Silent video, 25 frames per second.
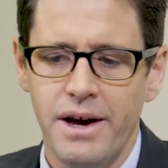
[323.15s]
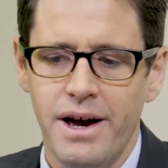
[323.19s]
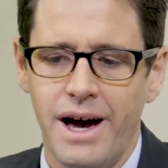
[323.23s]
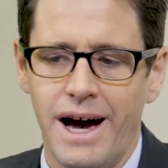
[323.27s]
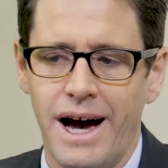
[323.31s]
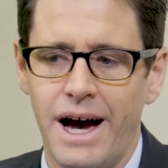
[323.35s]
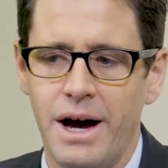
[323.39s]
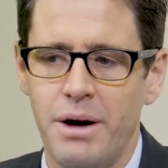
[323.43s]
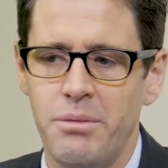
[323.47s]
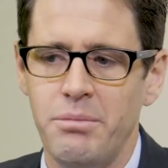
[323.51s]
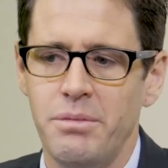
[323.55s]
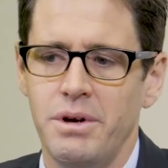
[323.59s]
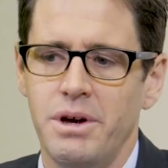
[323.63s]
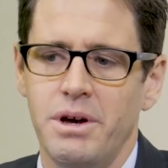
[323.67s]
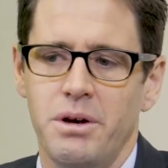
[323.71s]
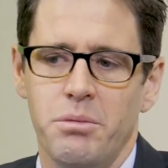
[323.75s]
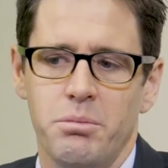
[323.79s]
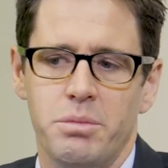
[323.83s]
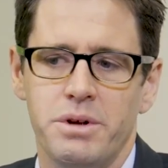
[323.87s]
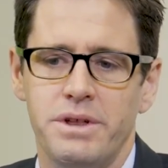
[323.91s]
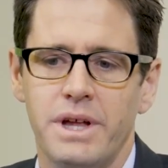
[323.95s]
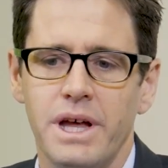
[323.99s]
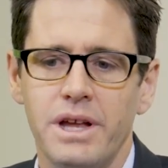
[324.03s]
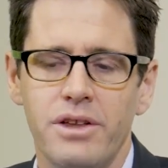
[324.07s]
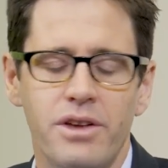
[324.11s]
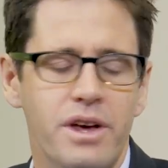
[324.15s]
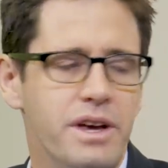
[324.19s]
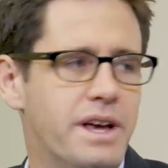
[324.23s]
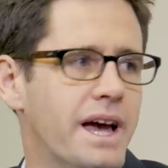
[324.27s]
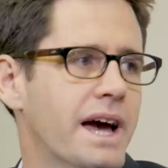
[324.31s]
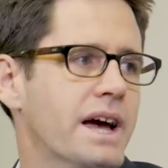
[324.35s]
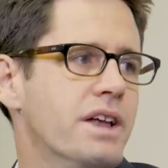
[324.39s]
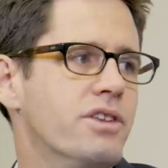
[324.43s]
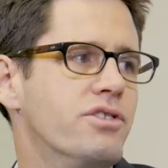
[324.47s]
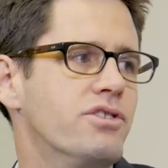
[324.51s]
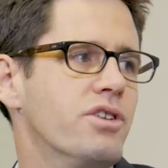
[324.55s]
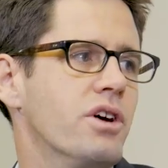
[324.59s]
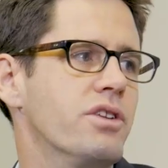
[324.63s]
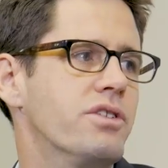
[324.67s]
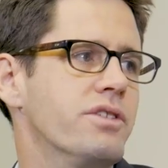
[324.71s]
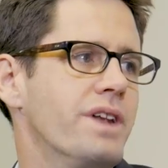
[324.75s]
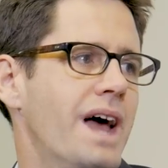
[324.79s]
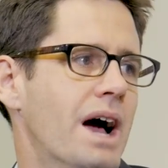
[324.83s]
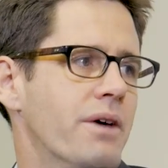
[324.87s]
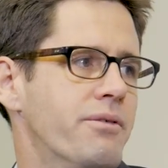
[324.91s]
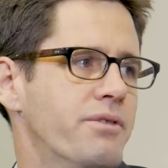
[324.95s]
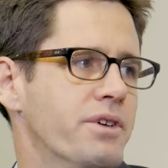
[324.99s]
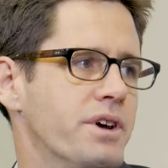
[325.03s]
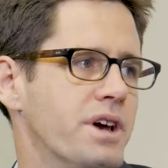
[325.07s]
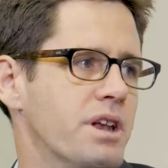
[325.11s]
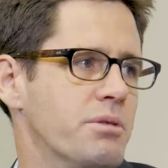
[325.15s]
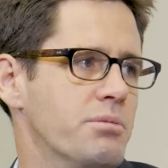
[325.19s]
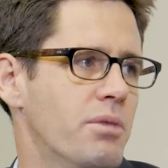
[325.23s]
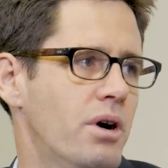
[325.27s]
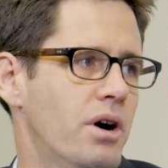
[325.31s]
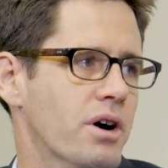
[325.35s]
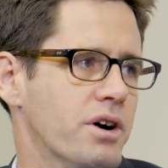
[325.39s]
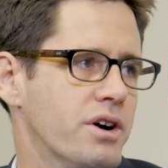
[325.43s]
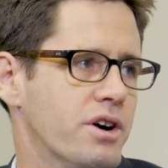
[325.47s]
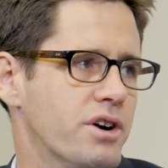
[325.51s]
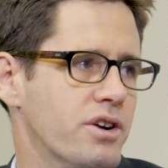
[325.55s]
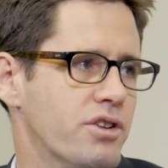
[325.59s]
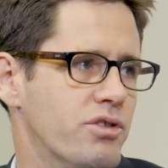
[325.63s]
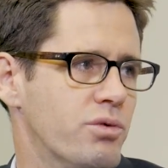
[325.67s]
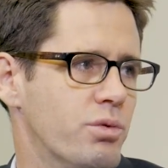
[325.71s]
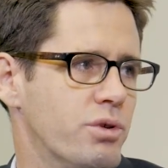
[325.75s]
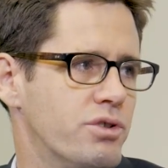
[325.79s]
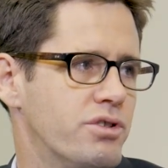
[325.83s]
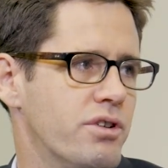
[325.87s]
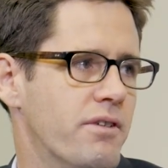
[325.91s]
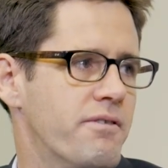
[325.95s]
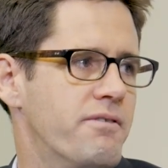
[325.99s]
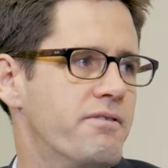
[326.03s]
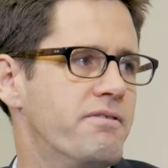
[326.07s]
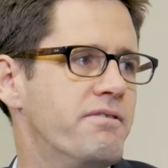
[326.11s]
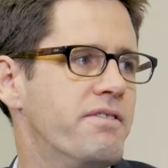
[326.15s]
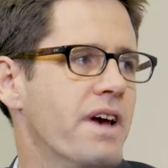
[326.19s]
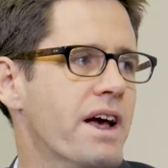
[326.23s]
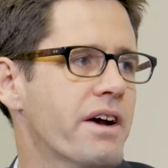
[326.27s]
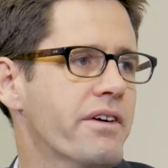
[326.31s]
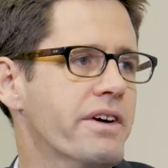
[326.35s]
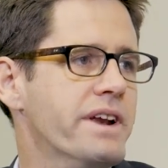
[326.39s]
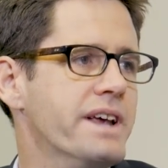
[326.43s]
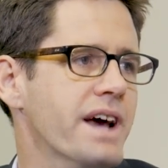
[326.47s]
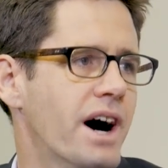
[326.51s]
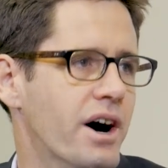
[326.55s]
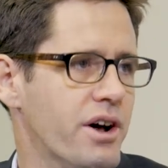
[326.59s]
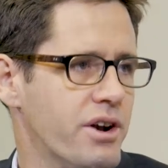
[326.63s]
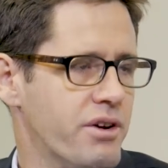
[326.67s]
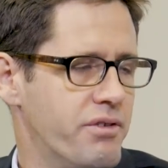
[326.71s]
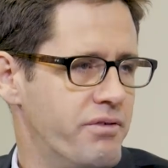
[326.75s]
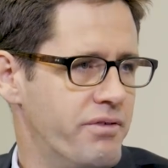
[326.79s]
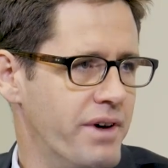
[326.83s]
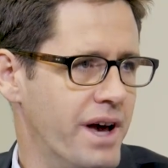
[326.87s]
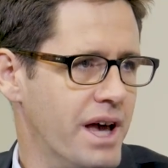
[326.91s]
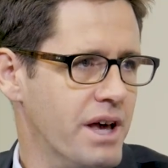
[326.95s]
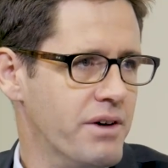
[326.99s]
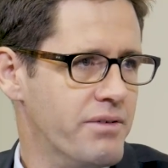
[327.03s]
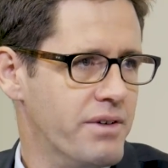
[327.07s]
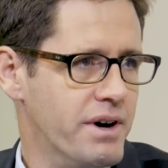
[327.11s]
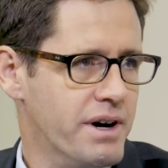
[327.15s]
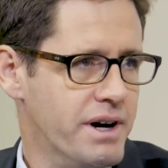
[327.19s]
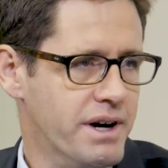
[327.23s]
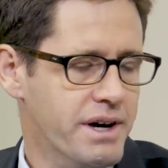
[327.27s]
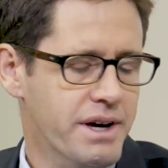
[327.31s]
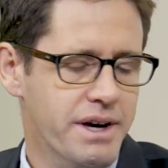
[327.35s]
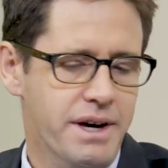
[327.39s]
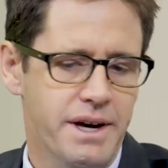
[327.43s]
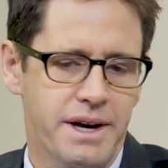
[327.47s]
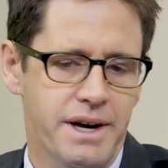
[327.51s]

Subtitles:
But then again, certain African markets, which are very out of favor.